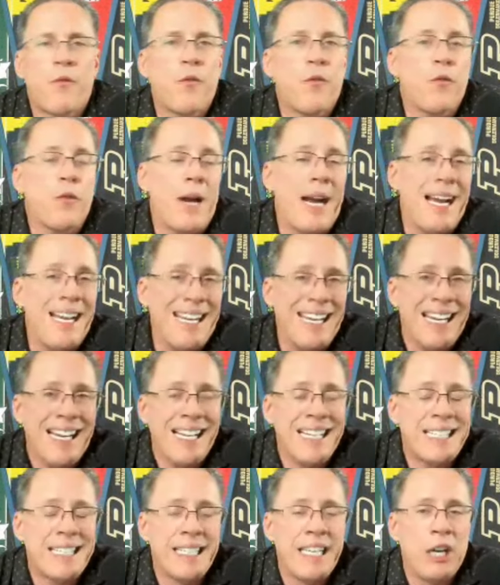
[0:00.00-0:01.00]
Friday
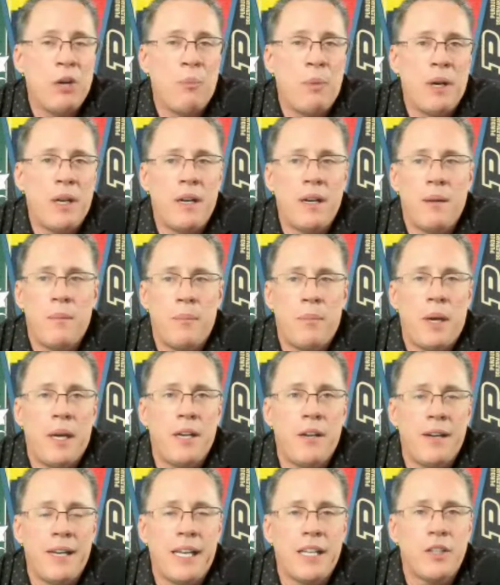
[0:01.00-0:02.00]
night's
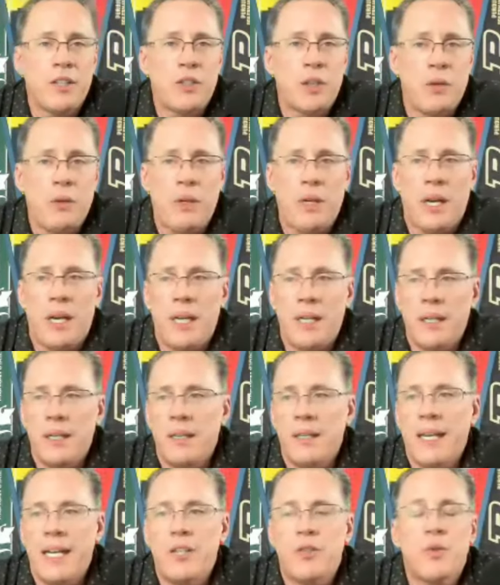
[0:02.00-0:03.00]
nail-biter against UConn.
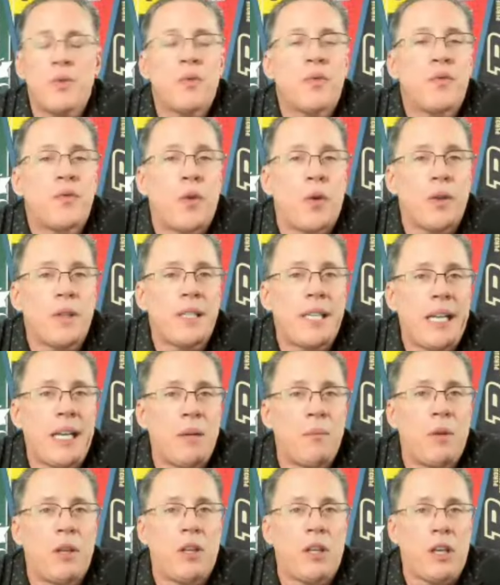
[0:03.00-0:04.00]
That drew
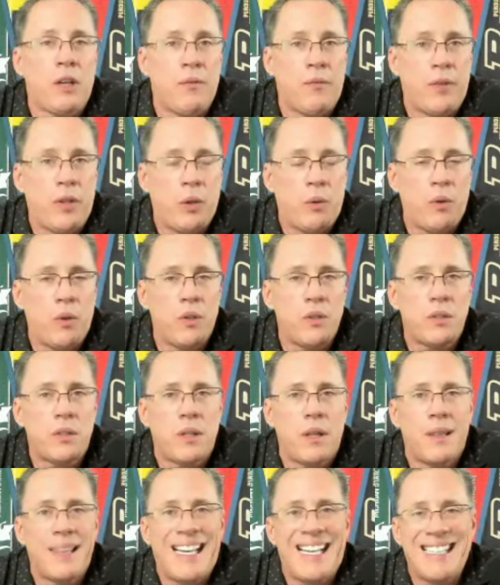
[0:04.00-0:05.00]
14 million
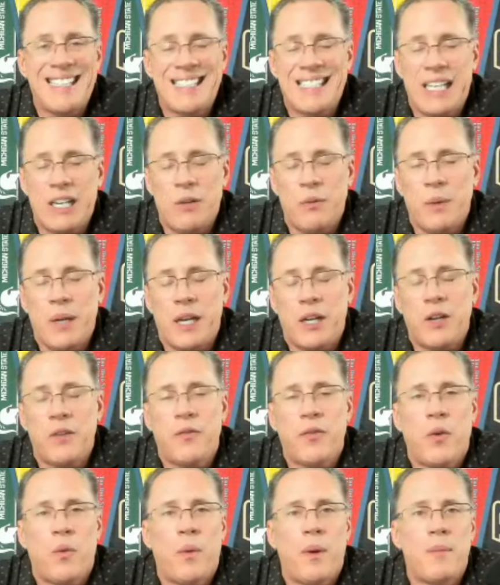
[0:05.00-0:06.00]
viewers. That set a
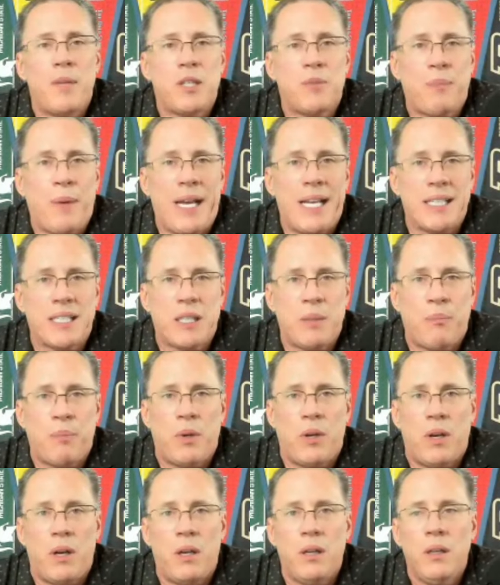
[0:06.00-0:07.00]
record for women's
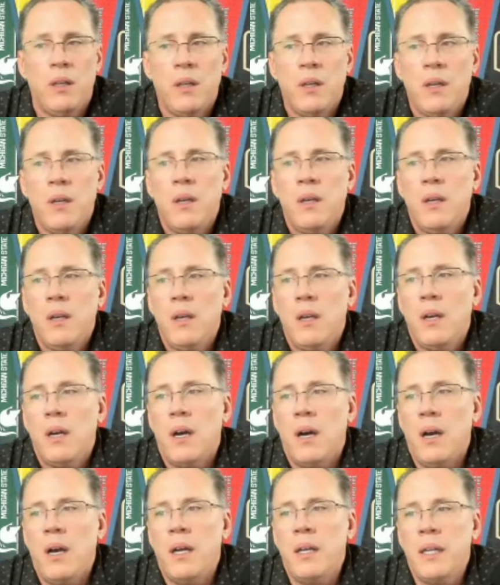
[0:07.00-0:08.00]
basketball
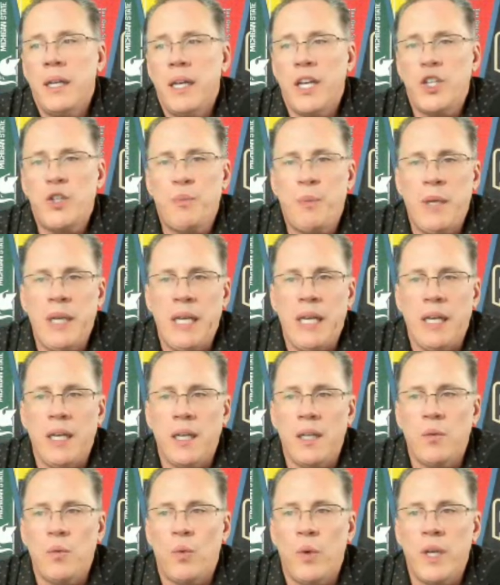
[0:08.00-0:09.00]
on
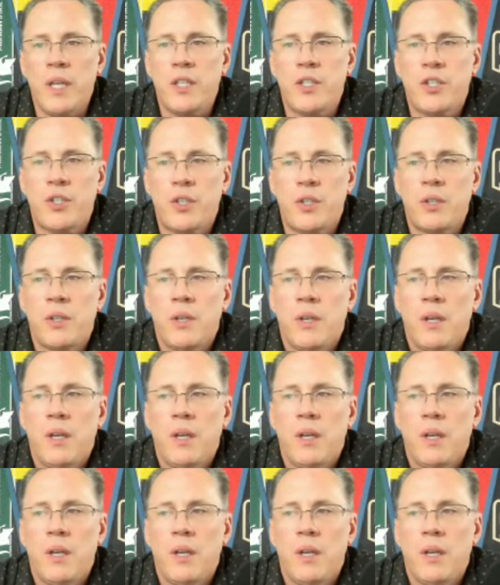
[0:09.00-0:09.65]
ESPN, which